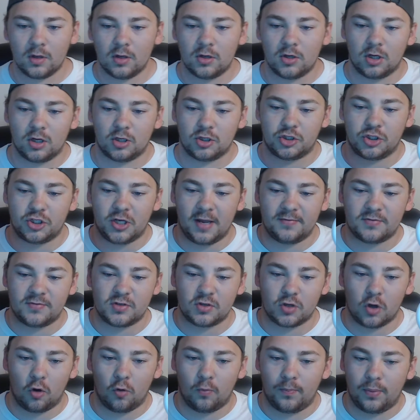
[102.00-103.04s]
a shave
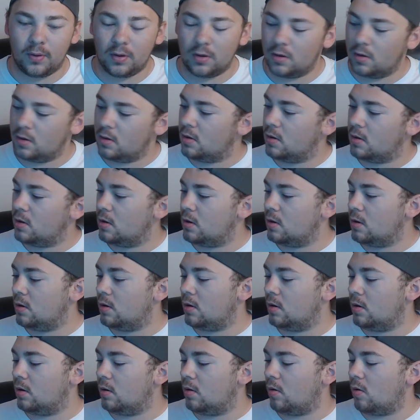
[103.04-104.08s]
soap
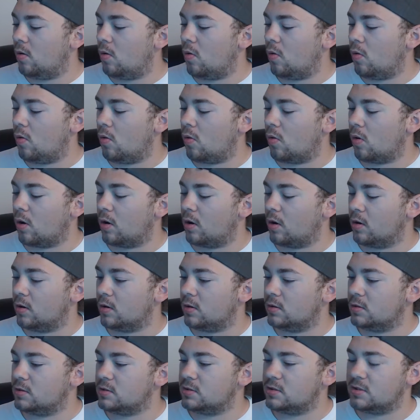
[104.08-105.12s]
or
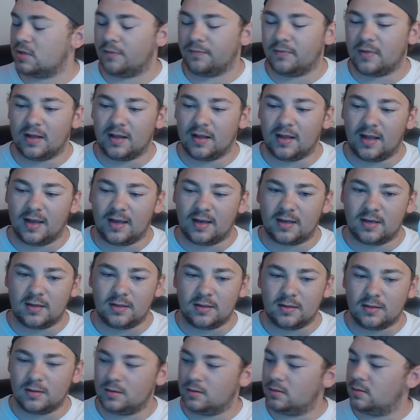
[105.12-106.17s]
something like
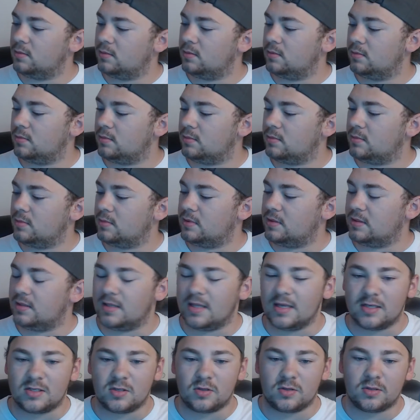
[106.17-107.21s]

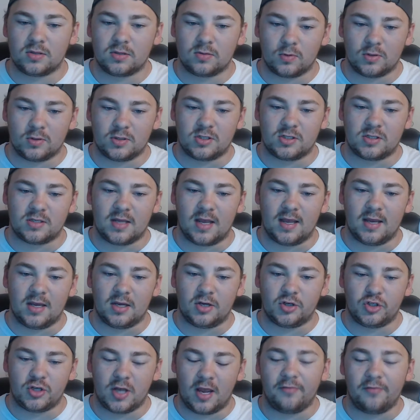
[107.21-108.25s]
this, which is a
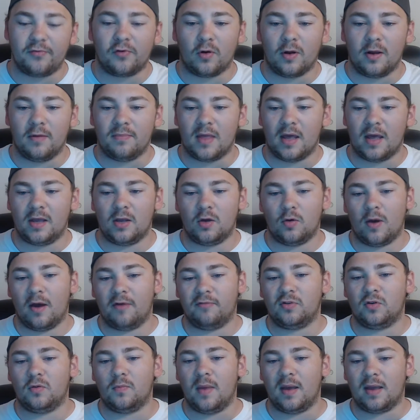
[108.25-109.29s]
shave cream that you have
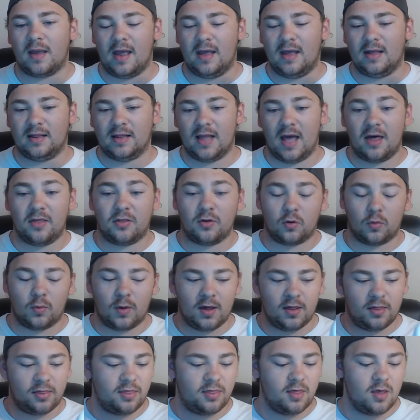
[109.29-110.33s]
to make a lather
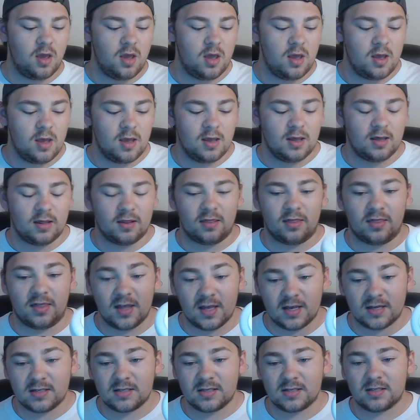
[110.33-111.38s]
with.
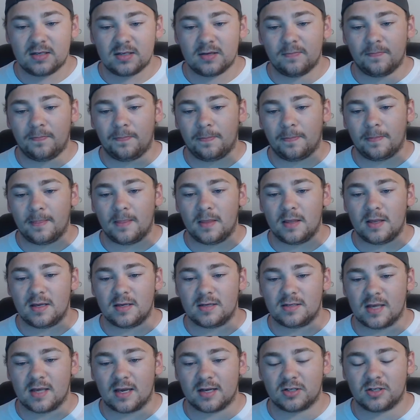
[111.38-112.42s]
This
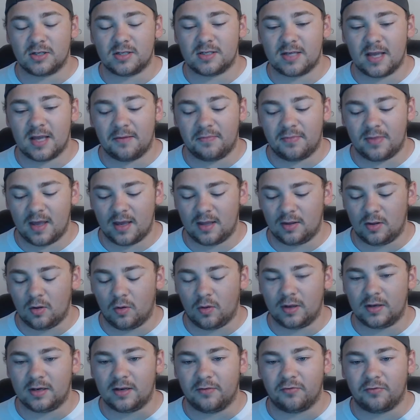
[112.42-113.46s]
is actually the same thing. The
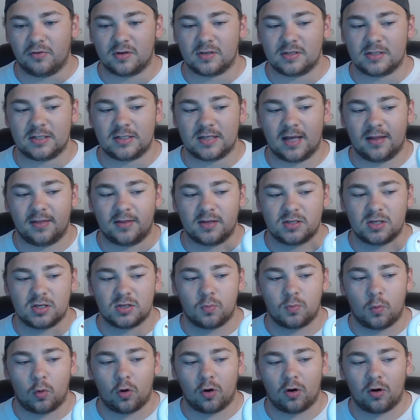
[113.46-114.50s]
only difference is that this is
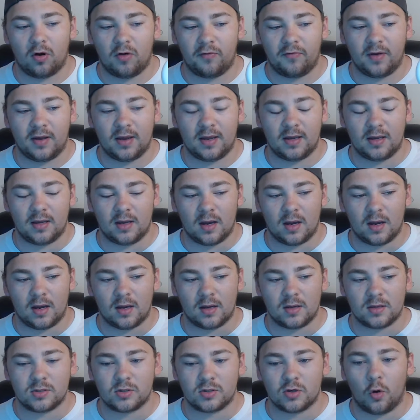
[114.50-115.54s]
more of a
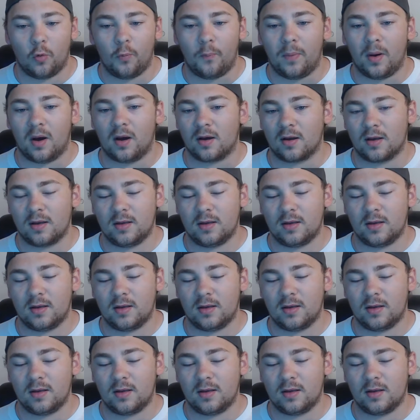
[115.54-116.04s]
soap puck.